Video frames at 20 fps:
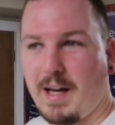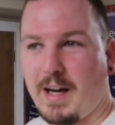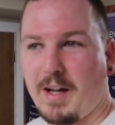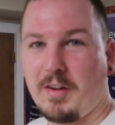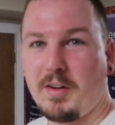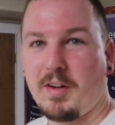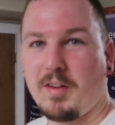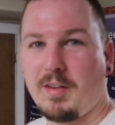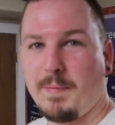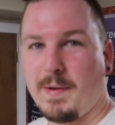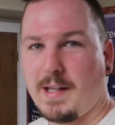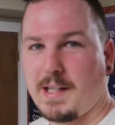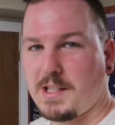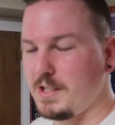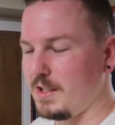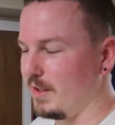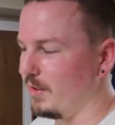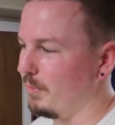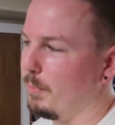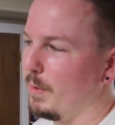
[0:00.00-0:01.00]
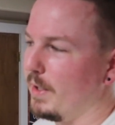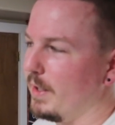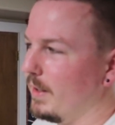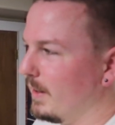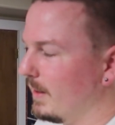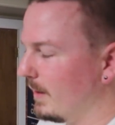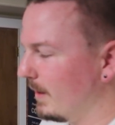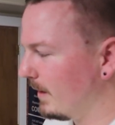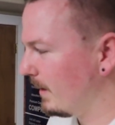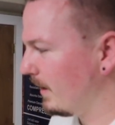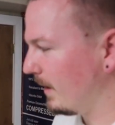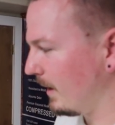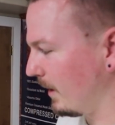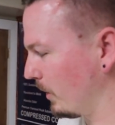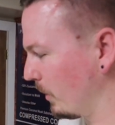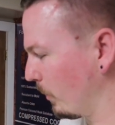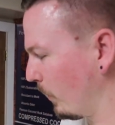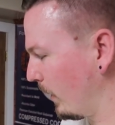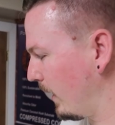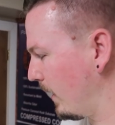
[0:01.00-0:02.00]
hot or because I'm anxious, but
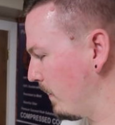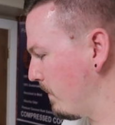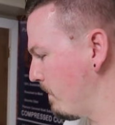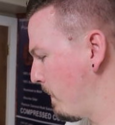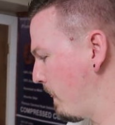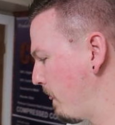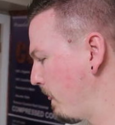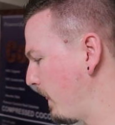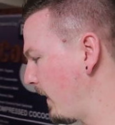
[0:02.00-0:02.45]
either way,